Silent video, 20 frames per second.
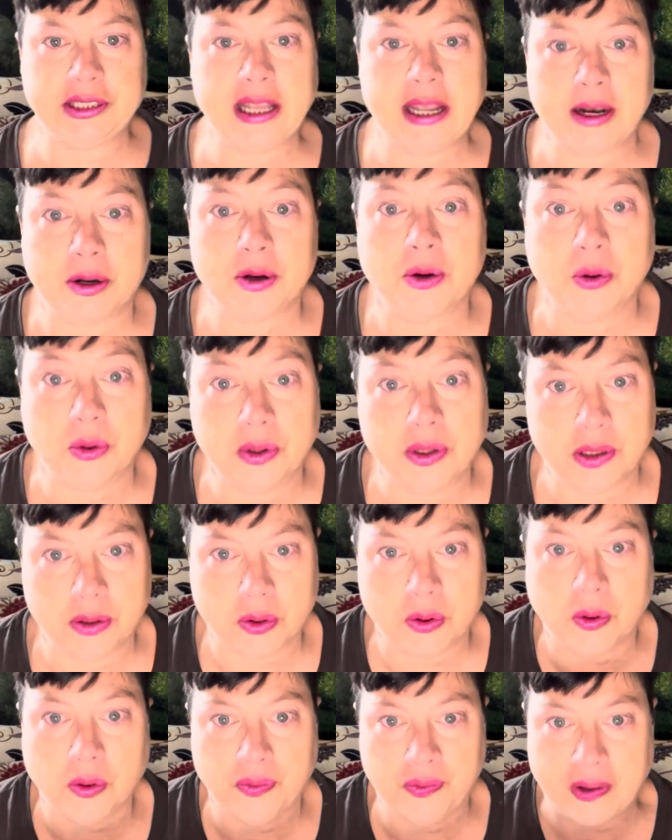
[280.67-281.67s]
let it cool. It'll
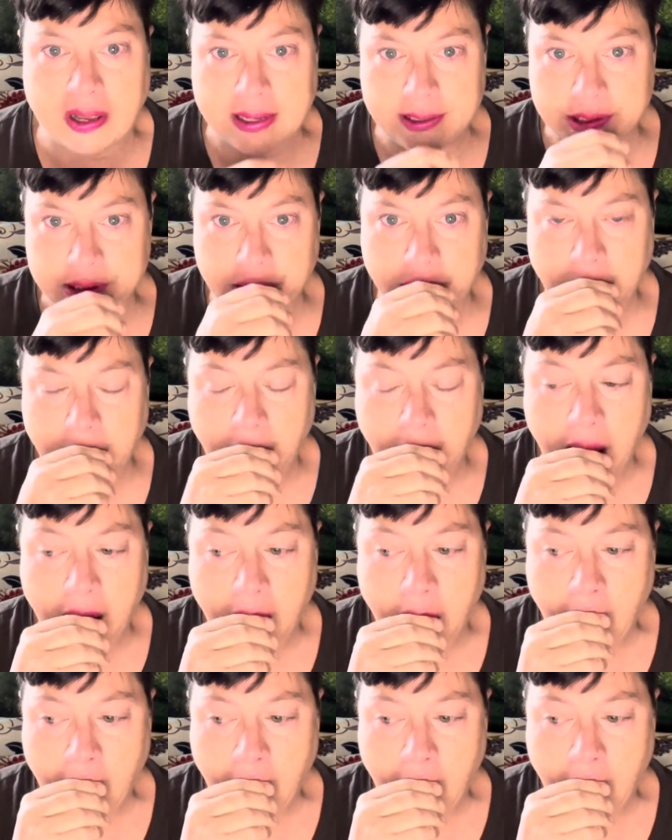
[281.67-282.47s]
cool faster.